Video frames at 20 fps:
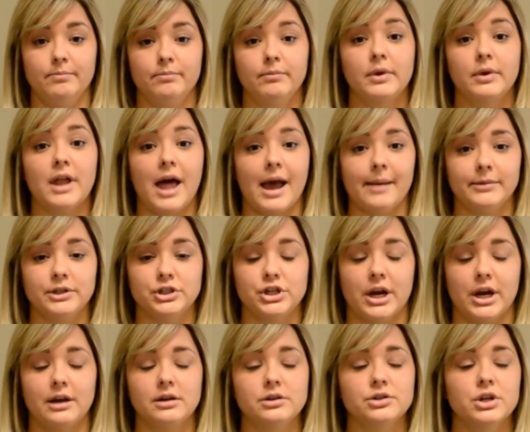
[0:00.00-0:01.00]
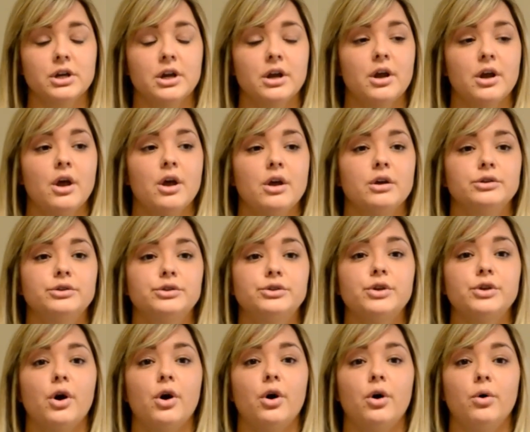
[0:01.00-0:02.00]
climate change.
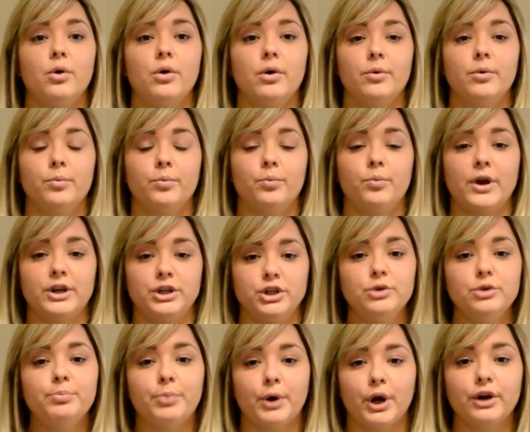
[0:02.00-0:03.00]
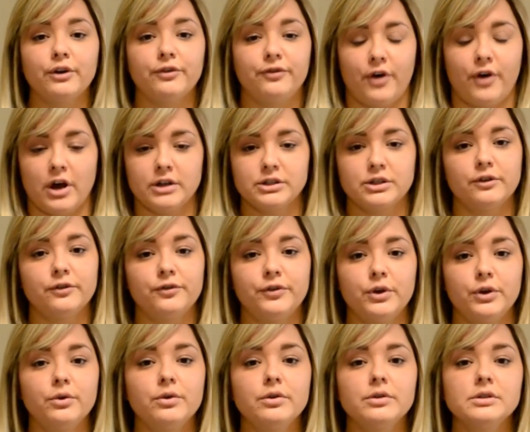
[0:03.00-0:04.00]
So when you burn fossil
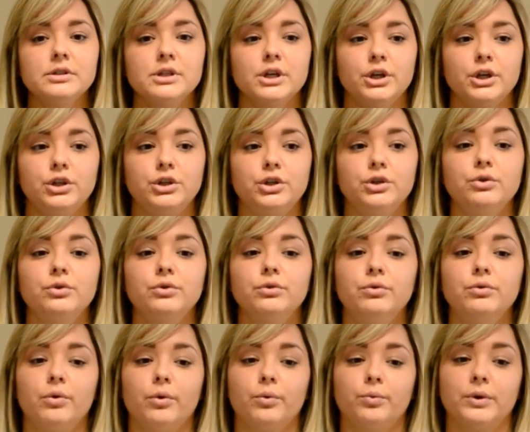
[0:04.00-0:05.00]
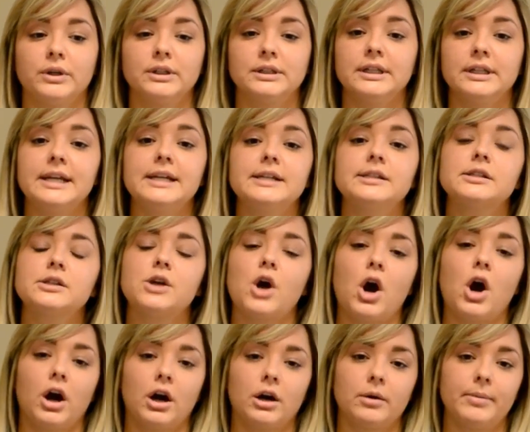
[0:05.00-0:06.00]
fuels, you release
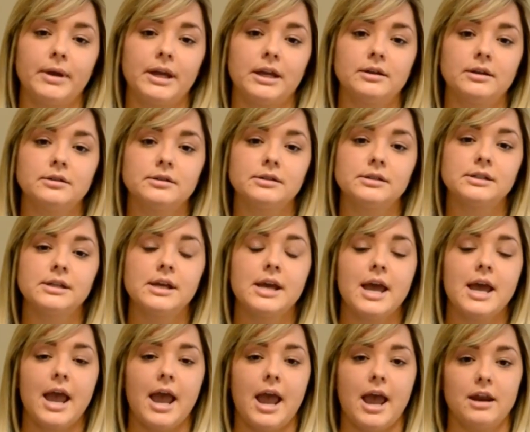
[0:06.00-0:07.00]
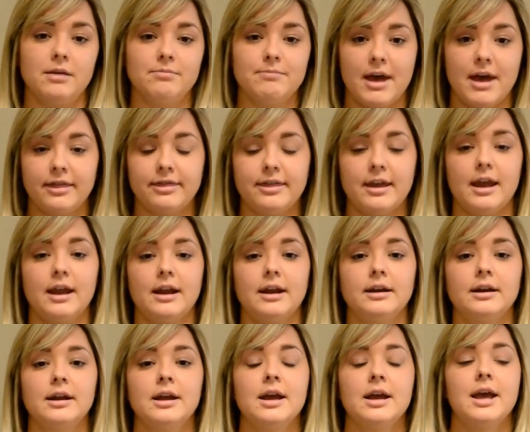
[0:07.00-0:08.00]
carbons and methane